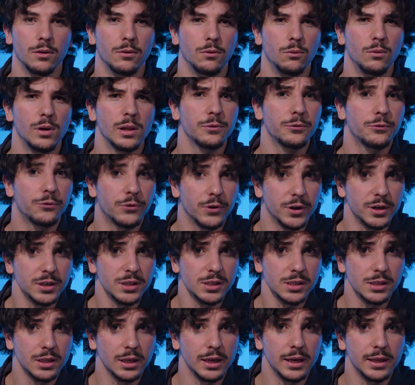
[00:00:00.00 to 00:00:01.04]
Well,
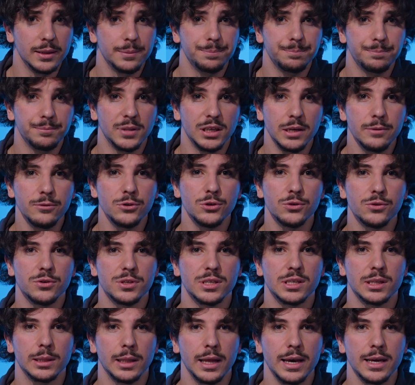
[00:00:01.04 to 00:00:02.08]
first, it gives you a
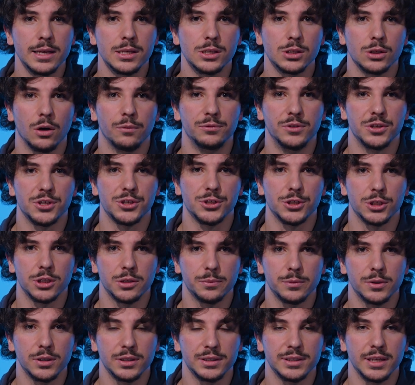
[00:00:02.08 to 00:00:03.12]
slice of the
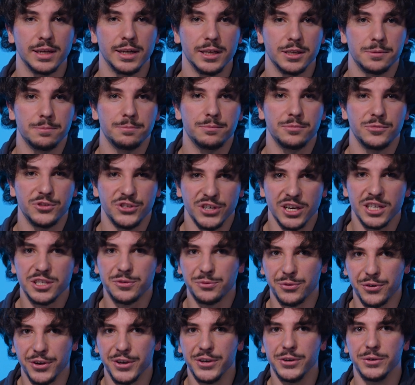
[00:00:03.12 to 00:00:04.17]
server that is just
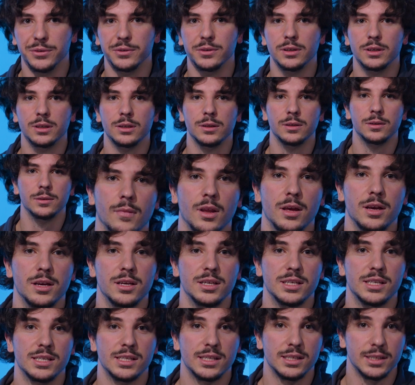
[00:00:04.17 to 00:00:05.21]
for you.
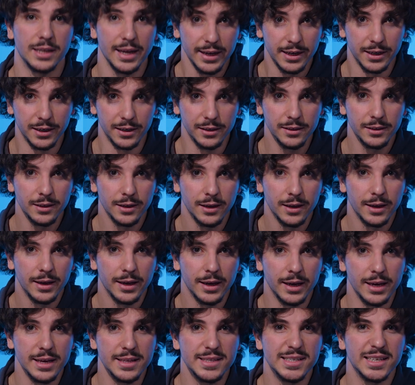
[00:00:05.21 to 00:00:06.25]
Second,
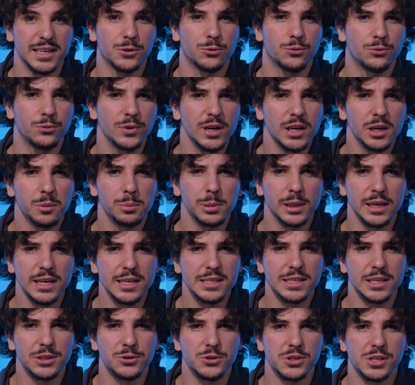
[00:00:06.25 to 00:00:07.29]
it's incredibly
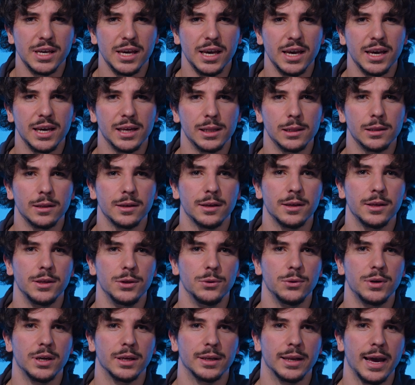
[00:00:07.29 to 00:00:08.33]
easy to scale.
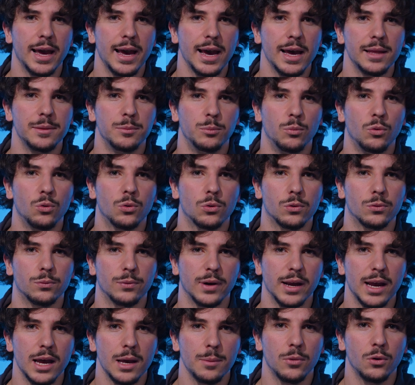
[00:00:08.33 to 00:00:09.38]
You can add more
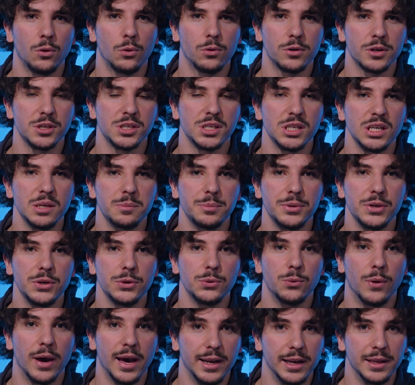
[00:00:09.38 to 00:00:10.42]
RAM or
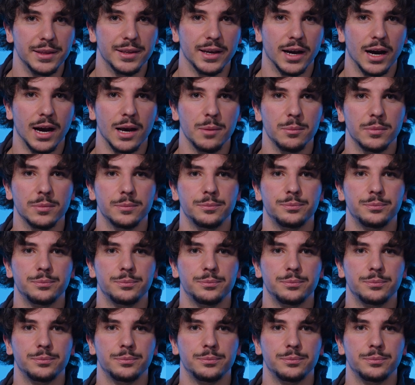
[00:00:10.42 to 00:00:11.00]
CPU anytime.